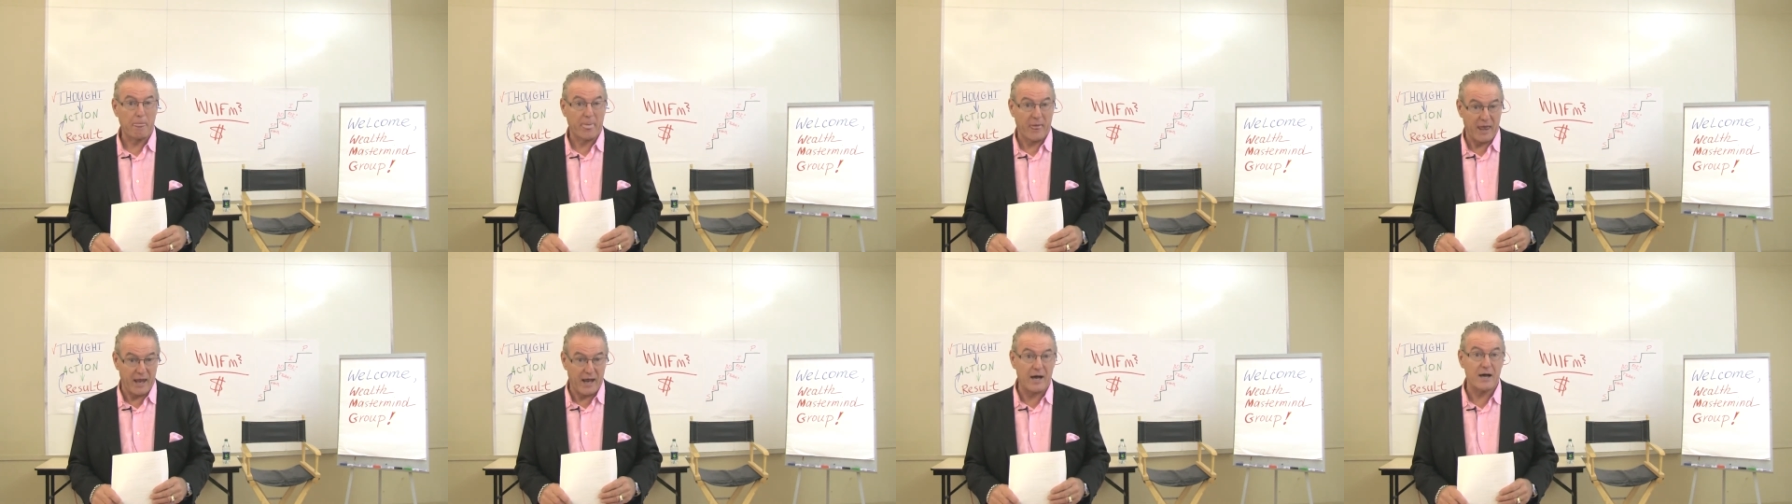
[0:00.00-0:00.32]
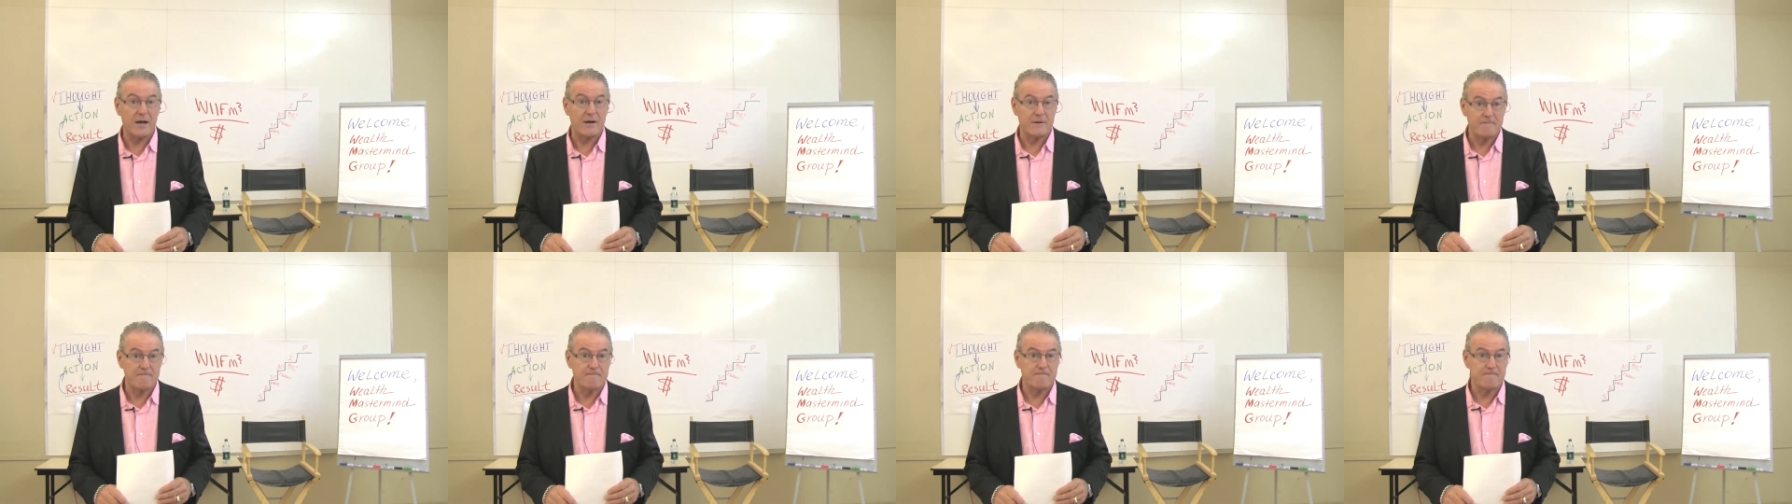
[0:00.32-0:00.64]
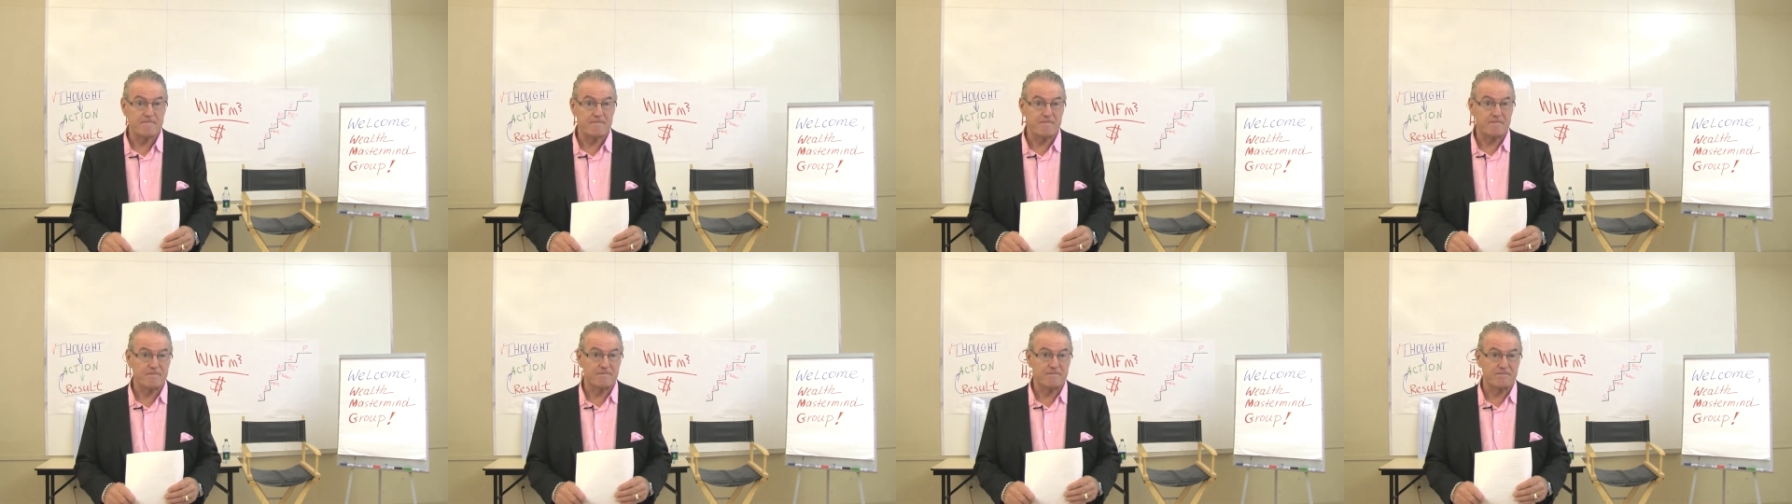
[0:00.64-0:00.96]
Yeah?
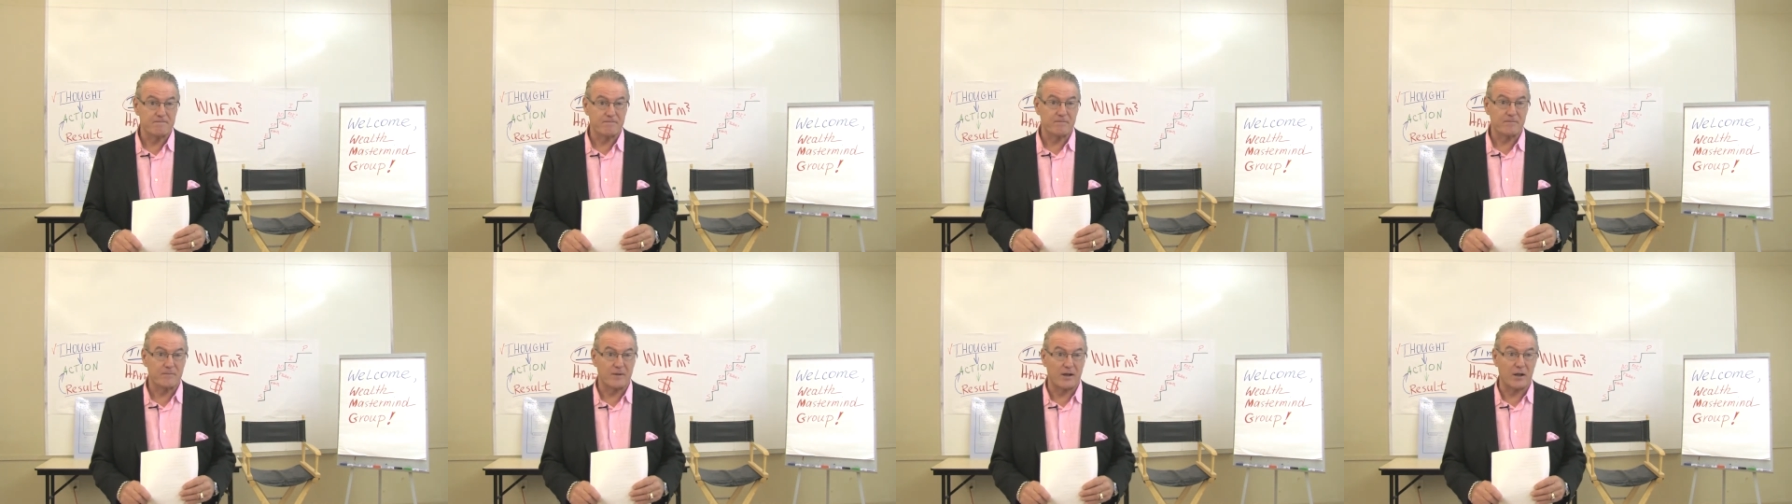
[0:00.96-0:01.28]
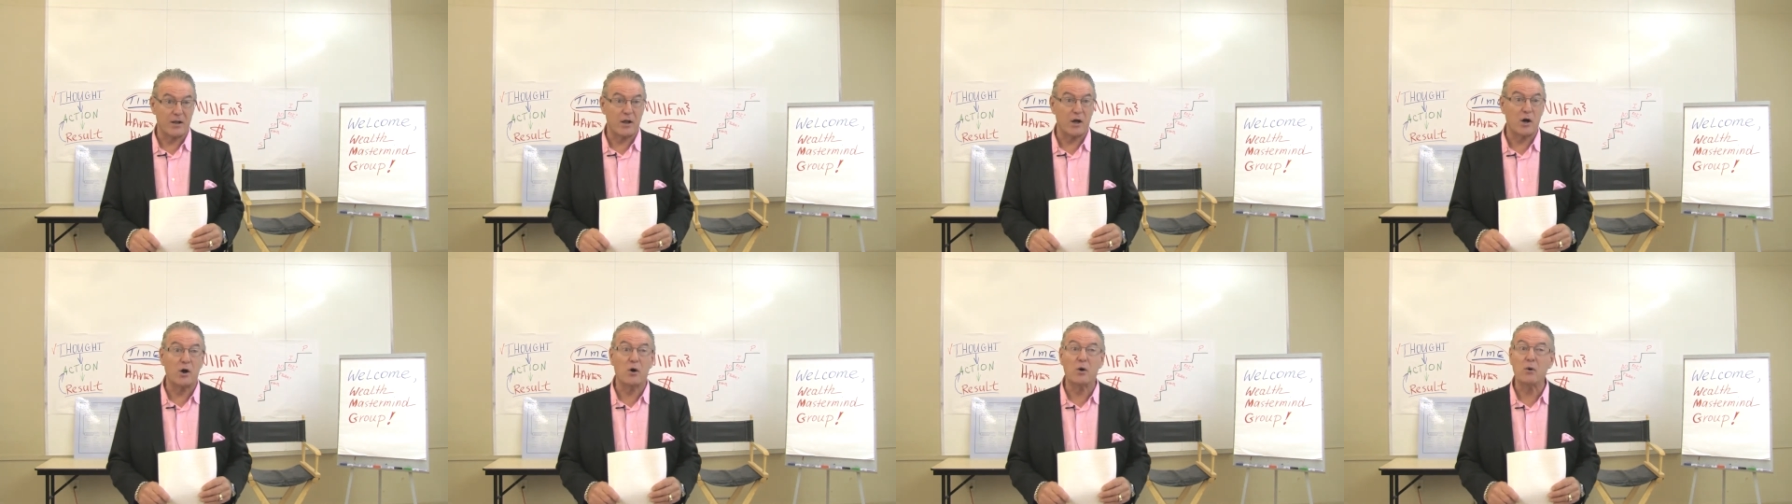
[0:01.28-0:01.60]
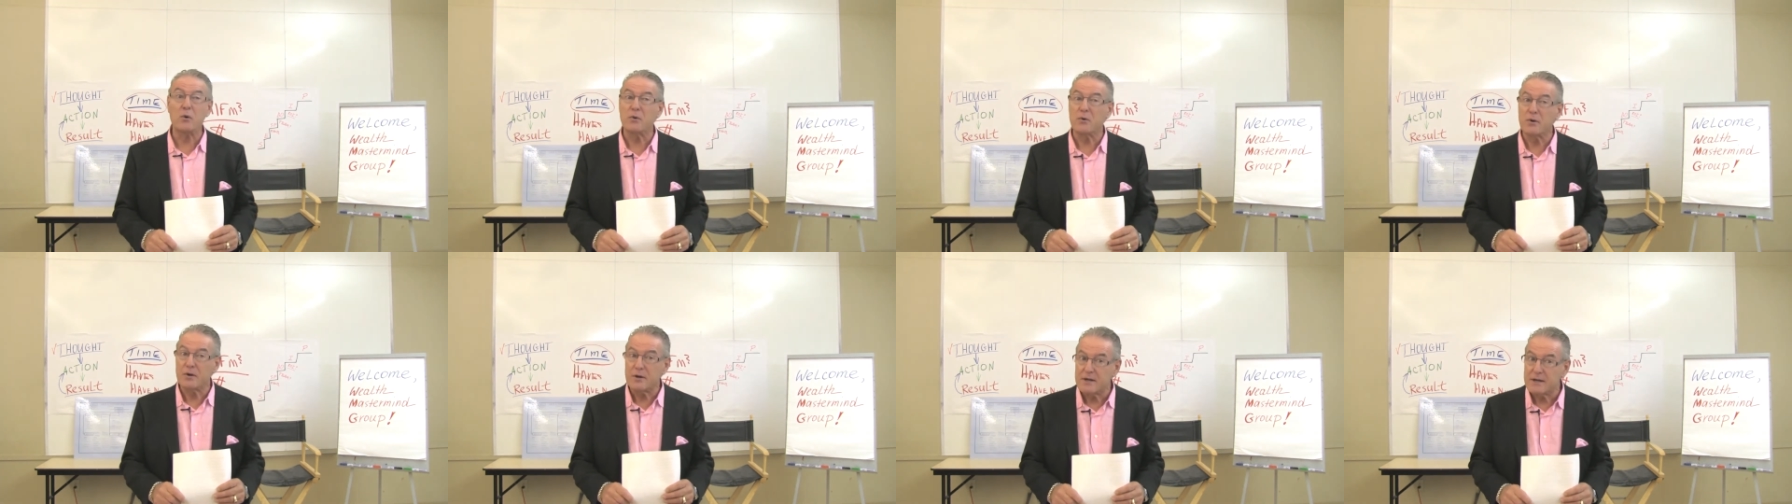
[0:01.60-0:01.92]

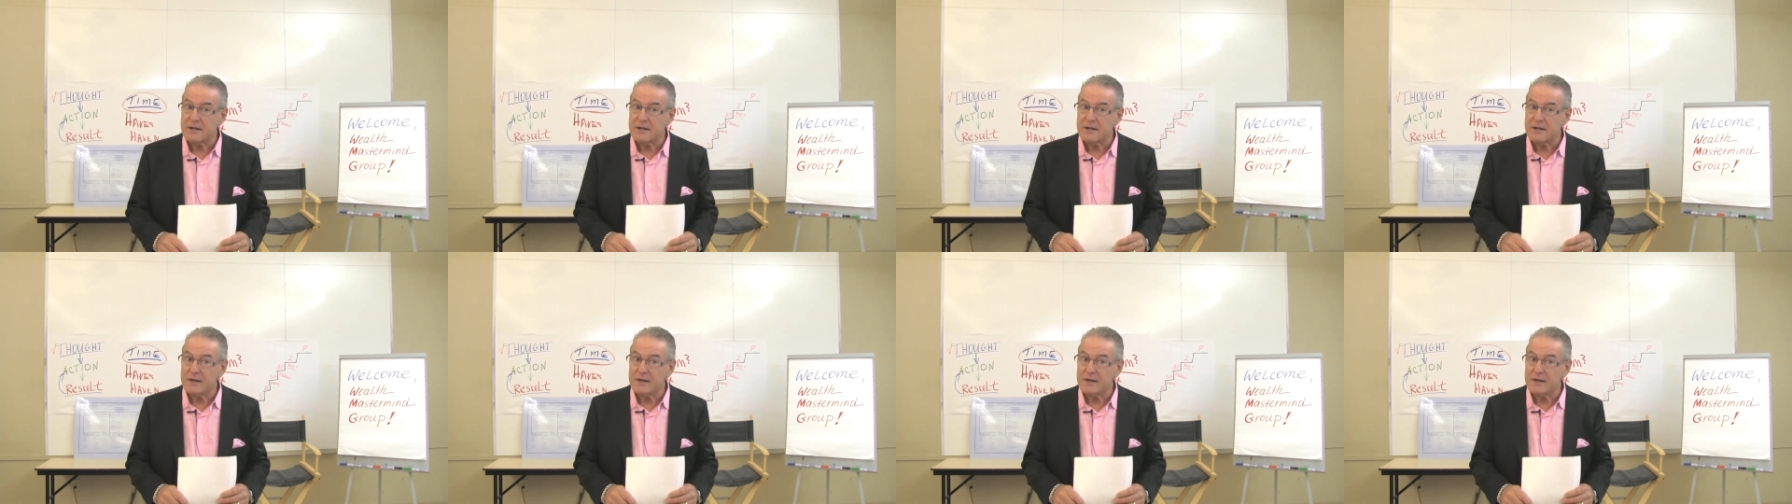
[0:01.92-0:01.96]
Hello?